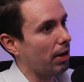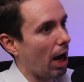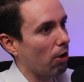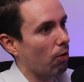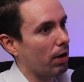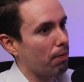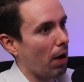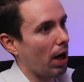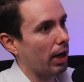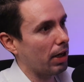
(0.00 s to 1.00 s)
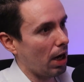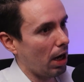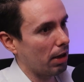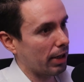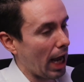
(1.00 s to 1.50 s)
Alloy
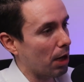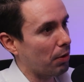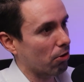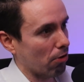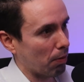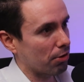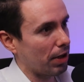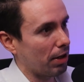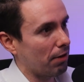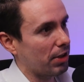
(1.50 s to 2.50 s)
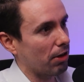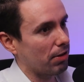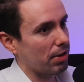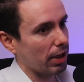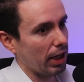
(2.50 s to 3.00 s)
by the Caterpillar representatives here
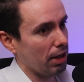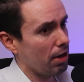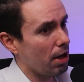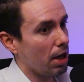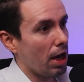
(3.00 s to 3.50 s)
in Seguin,